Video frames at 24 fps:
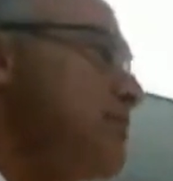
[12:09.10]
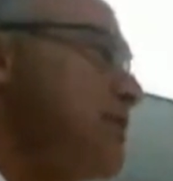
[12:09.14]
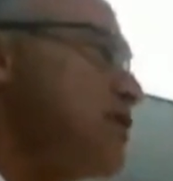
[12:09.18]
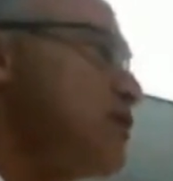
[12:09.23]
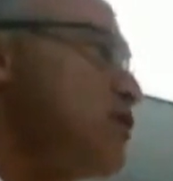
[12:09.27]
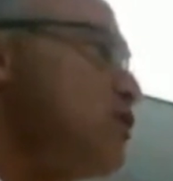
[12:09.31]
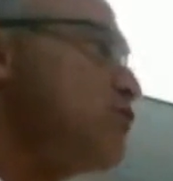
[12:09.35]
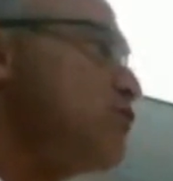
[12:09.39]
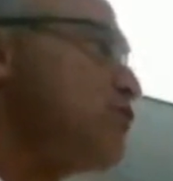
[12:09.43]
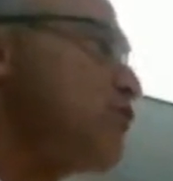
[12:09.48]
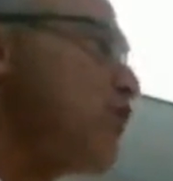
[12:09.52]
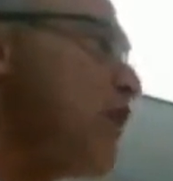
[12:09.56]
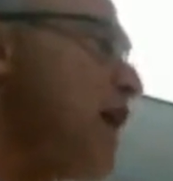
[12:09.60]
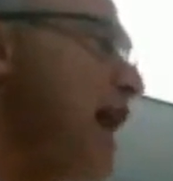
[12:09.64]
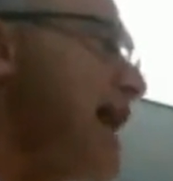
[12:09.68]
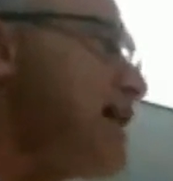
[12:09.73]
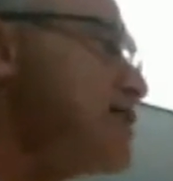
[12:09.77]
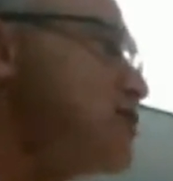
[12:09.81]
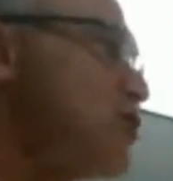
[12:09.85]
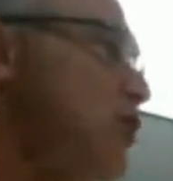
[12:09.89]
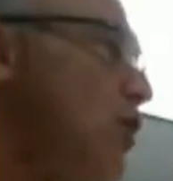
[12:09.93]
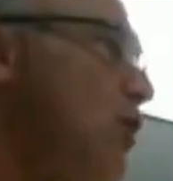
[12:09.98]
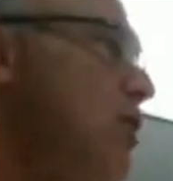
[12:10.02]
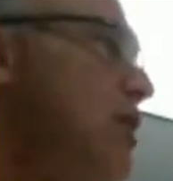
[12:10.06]
be too
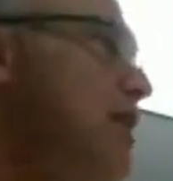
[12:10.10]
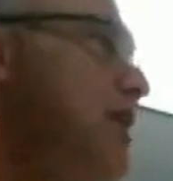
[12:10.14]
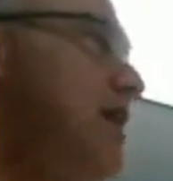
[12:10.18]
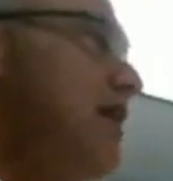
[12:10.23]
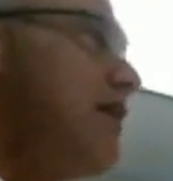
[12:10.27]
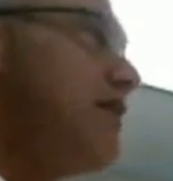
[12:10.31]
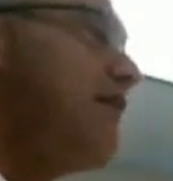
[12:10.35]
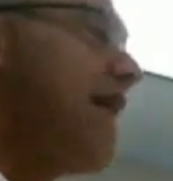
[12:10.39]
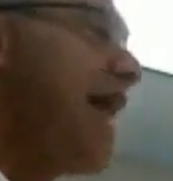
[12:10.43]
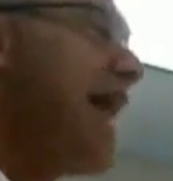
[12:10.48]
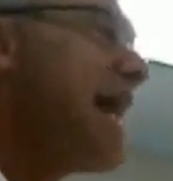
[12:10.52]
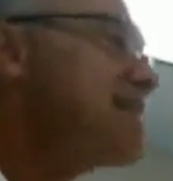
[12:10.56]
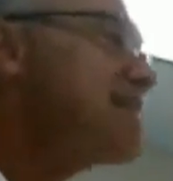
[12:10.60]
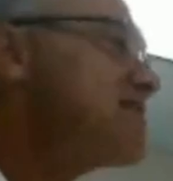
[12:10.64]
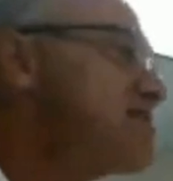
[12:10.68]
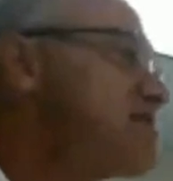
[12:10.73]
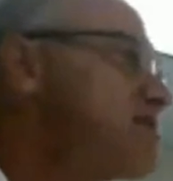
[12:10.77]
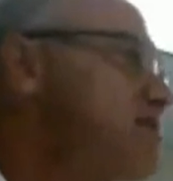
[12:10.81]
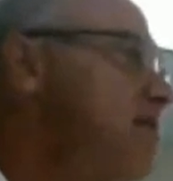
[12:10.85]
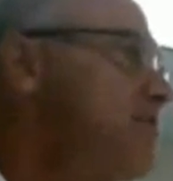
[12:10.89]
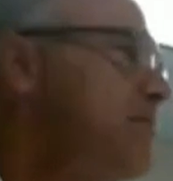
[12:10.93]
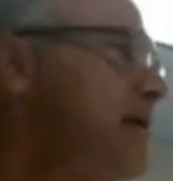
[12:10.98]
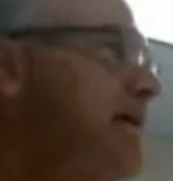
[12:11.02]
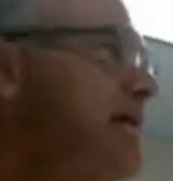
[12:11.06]
fragile. That,
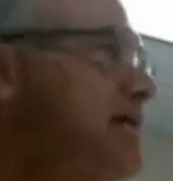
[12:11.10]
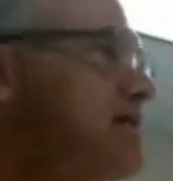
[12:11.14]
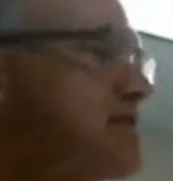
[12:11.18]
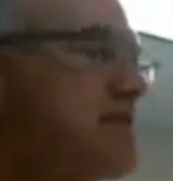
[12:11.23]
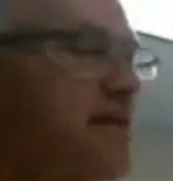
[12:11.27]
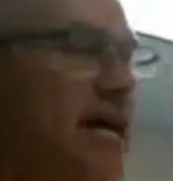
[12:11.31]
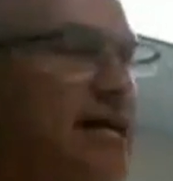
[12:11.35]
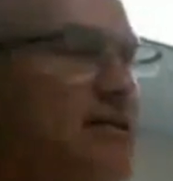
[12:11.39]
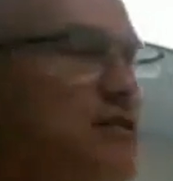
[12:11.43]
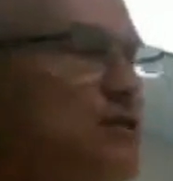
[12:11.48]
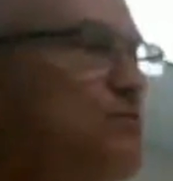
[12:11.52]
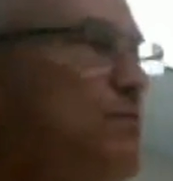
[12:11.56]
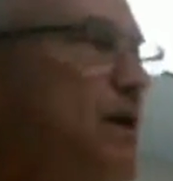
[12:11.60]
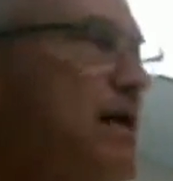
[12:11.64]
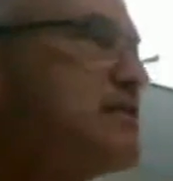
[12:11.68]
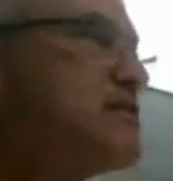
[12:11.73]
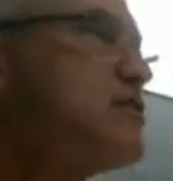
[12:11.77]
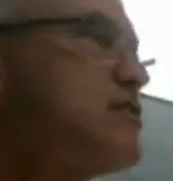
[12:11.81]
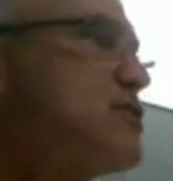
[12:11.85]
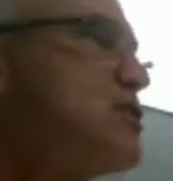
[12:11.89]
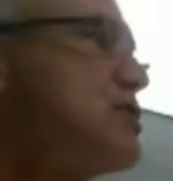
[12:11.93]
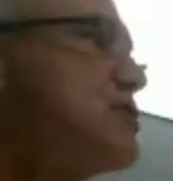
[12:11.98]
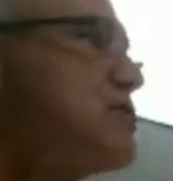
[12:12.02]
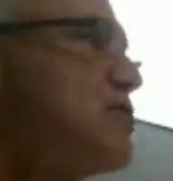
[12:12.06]
to me, sends
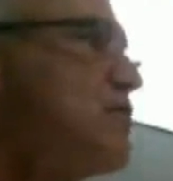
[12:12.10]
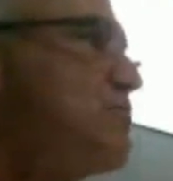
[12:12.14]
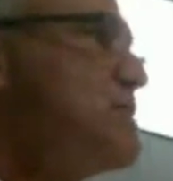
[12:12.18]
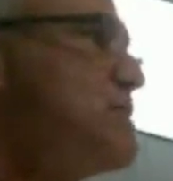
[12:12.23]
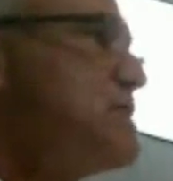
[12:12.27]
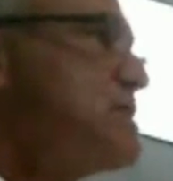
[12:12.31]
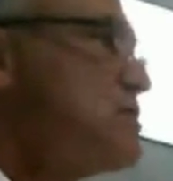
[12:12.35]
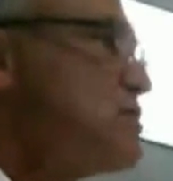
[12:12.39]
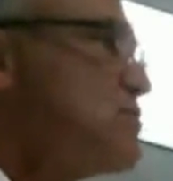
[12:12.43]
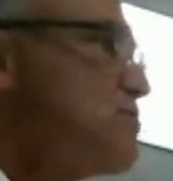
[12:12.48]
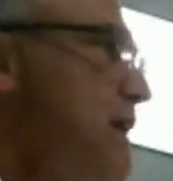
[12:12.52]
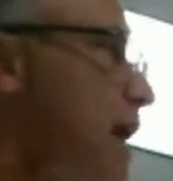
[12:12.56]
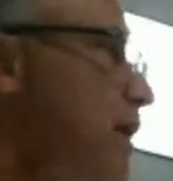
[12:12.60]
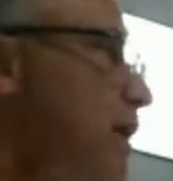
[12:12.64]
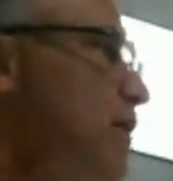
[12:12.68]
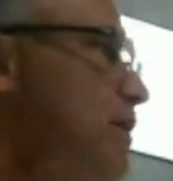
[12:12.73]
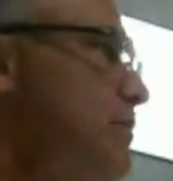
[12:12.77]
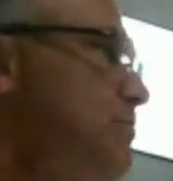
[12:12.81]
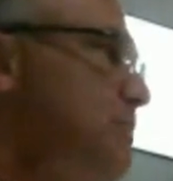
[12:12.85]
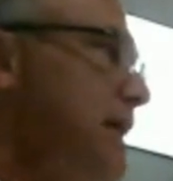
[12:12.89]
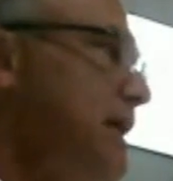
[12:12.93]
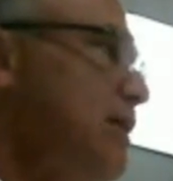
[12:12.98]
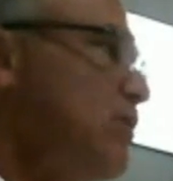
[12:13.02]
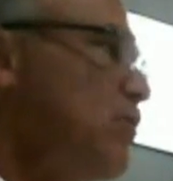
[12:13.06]
messages of Mrs. Mallard
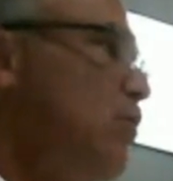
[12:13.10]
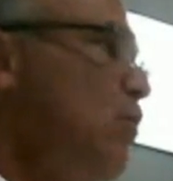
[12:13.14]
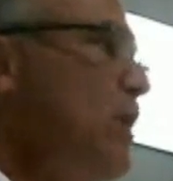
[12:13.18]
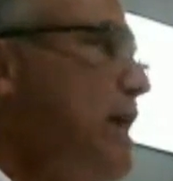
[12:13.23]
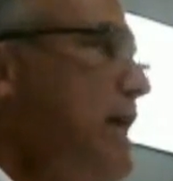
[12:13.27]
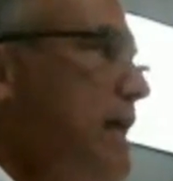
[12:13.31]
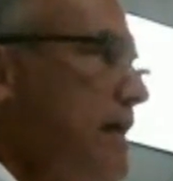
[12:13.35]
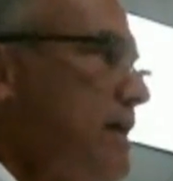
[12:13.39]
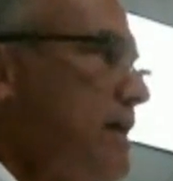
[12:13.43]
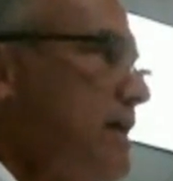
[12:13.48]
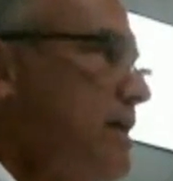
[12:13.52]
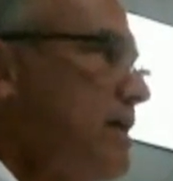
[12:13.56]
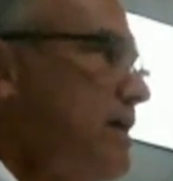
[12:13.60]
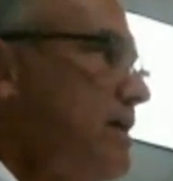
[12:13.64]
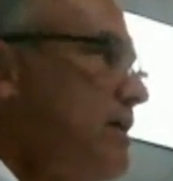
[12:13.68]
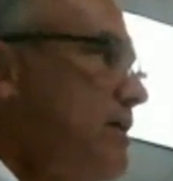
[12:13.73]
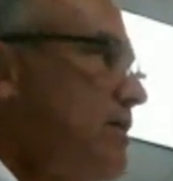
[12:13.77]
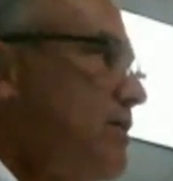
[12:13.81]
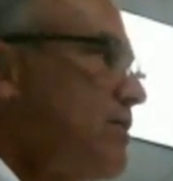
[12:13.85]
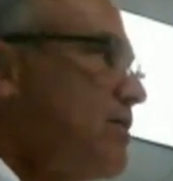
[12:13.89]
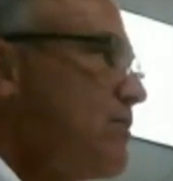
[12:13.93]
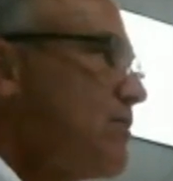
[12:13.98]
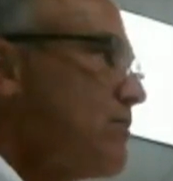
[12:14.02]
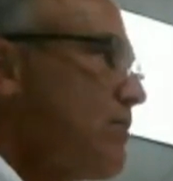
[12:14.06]
being weak,
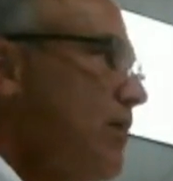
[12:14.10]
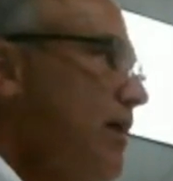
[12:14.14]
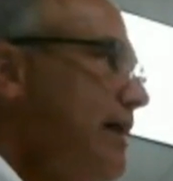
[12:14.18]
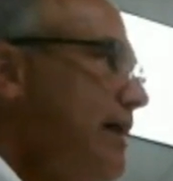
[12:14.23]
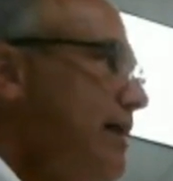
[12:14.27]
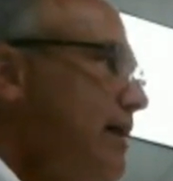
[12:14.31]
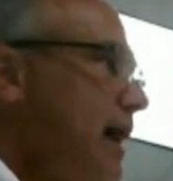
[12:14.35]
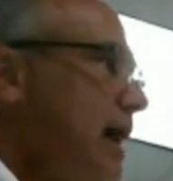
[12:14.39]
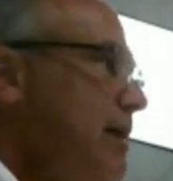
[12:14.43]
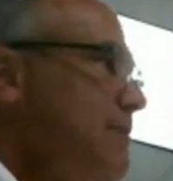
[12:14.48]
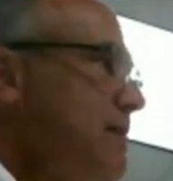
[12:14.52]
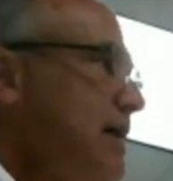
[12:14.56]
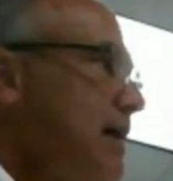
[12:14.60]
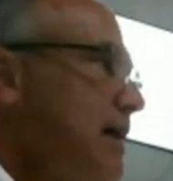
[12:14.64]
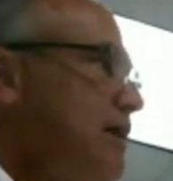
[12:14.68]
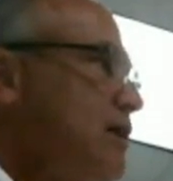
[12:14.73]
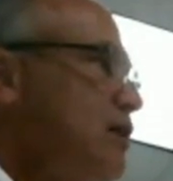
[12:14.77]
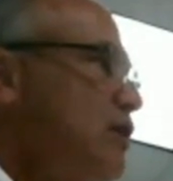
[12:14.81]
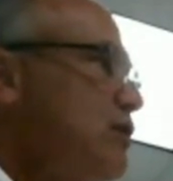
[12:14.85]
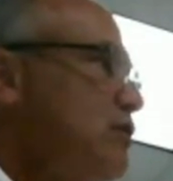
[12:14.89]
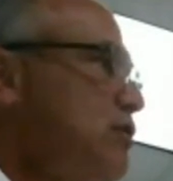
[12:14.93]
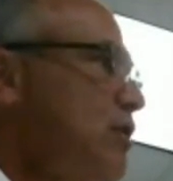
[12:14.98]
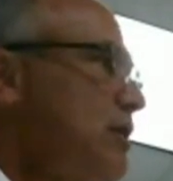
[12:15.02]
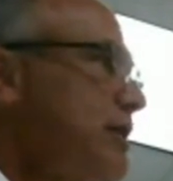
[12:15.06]
right? I mean,
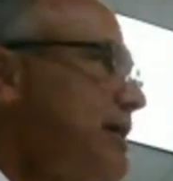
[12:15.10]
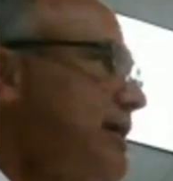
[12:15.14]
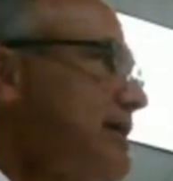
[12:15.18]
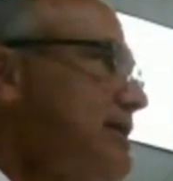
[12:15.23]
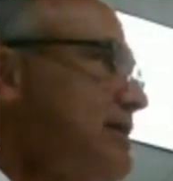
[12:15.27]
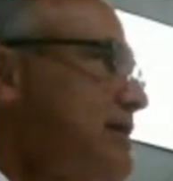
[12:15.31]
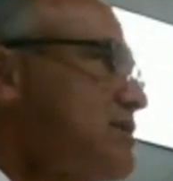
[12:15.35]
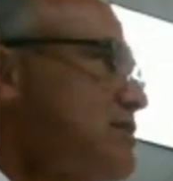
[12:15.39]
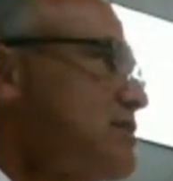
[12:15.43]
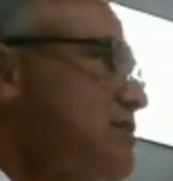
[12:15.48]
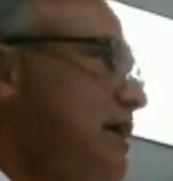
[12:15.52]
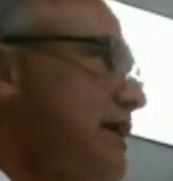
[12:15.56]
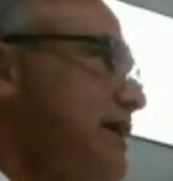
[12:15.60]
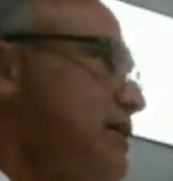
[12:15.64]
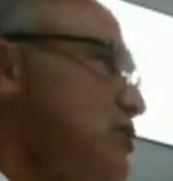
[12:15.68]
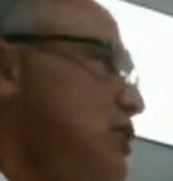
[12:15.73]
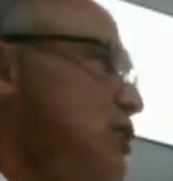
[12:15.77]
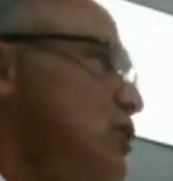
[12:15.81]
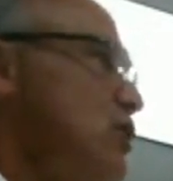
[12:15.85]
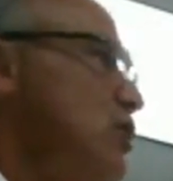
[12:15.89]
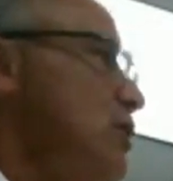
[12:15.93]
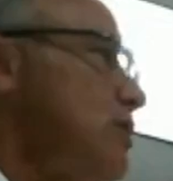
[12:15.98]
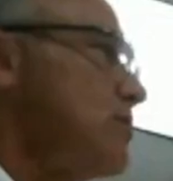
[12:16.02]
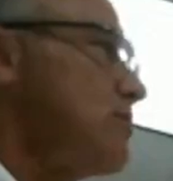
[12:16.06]
you look at this like she
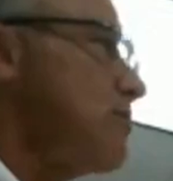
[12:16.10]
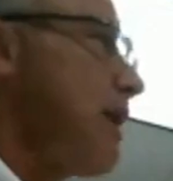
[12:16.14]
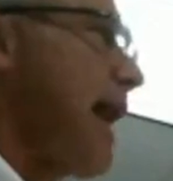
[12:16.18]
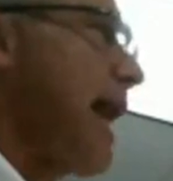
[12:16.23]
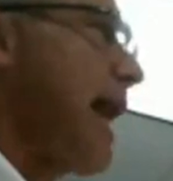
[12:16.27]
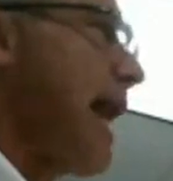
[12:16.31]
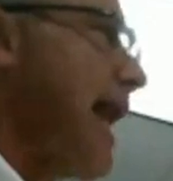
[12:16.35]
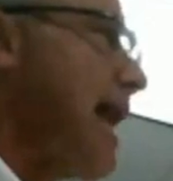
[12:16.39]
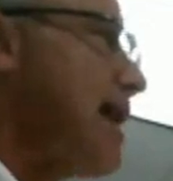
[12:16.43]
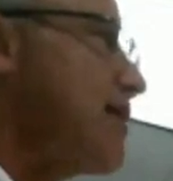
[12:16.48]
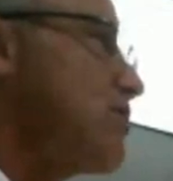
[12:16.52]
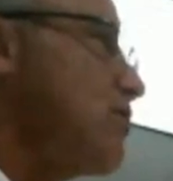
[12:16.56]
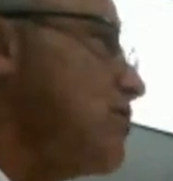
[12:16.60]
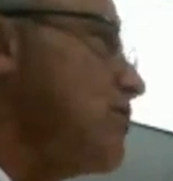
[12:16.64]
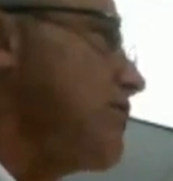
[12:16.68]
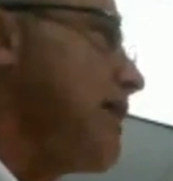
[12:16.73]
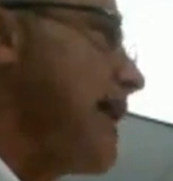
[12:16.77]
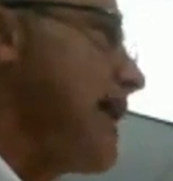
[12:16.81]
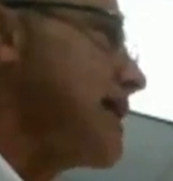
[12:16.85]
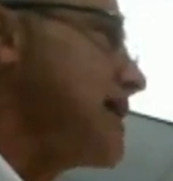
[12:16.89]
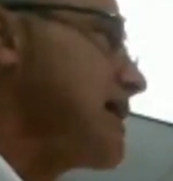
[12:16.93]
couldn't handle that